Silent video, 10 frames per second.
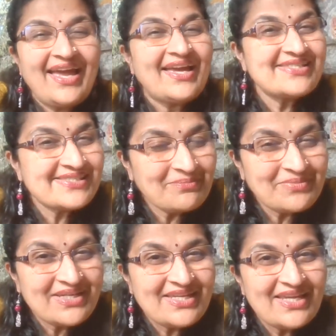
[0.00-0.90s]
as
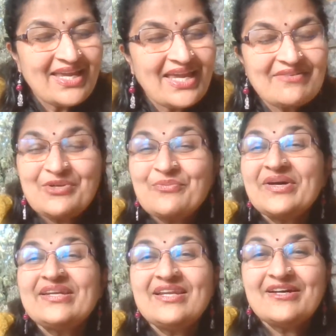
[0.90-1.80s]
somebody
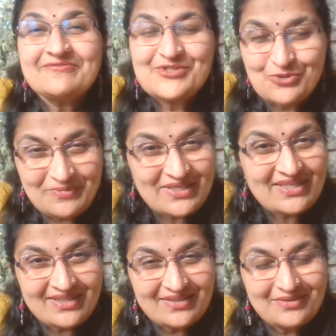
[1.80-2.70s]
everyone loves to
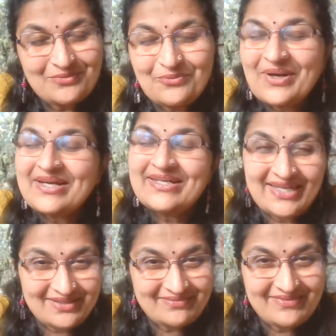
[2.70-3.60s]
be one
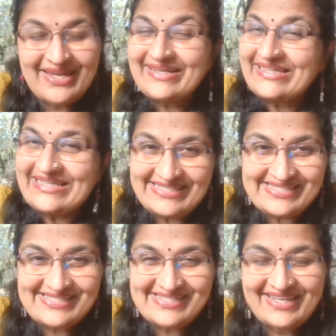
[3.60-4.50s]
day, at
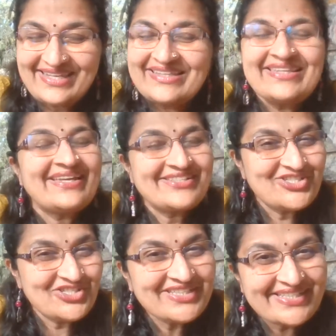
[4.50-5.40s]
least in their
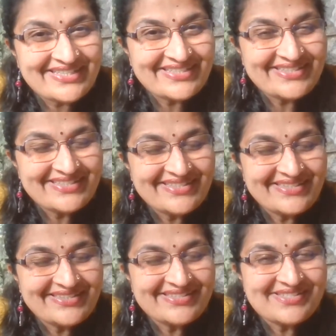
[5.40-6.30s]
journey
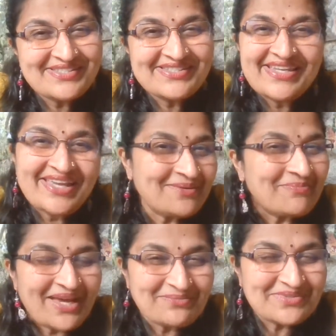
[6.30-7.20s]
in
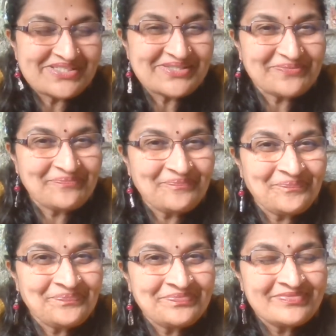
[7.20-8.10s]
badminton.
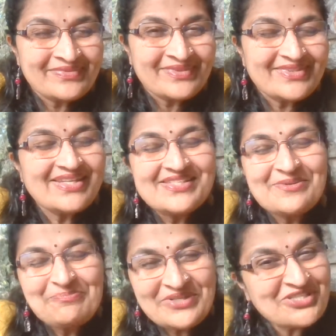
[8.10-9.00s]
There is a
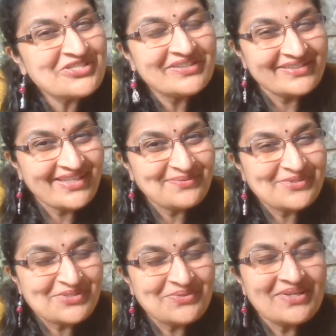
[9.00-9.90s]
picture that
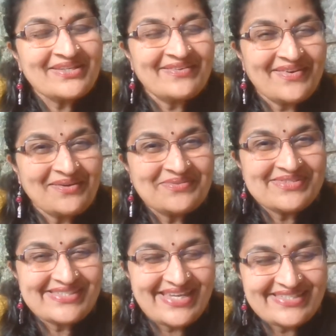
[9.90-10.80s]
was doing the
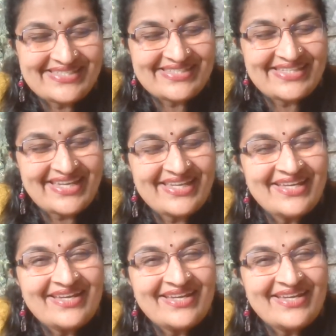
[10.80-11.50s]
rounds yesterday